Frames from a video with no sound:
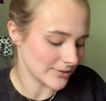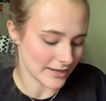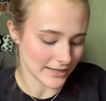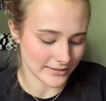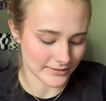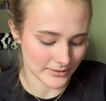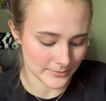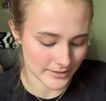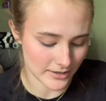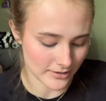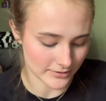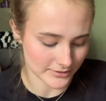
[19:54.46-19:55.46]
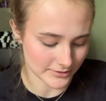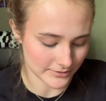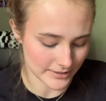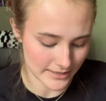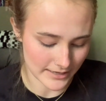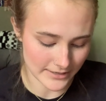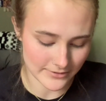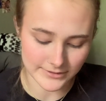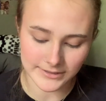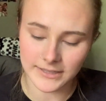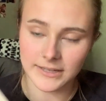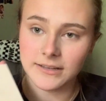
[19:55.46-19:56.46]
add a little bit of contour, and I use
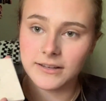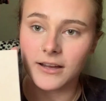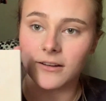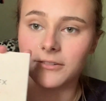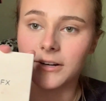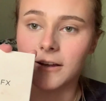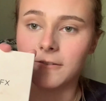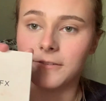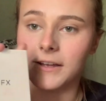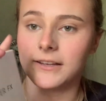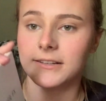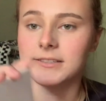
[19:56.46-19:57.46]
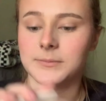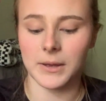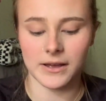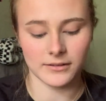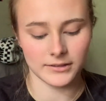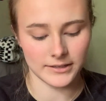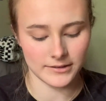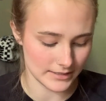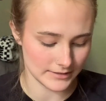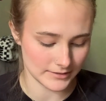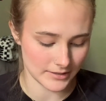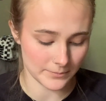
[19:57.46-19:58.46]
the Cover FX palette.
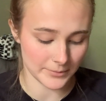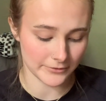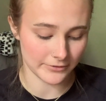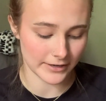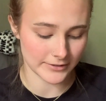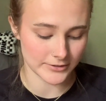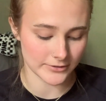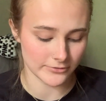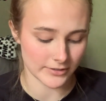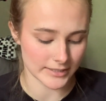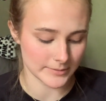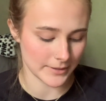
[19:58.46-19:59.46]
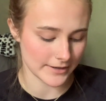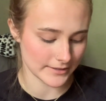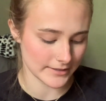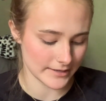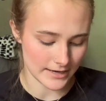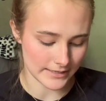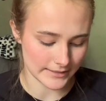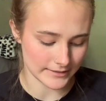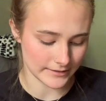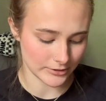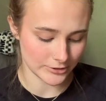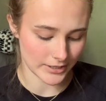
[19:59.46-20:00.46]
It's a Perfector face palette, and it's
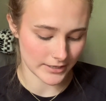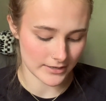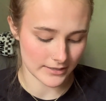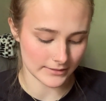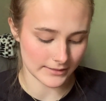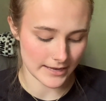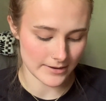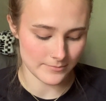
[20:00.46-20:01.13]
in the shade light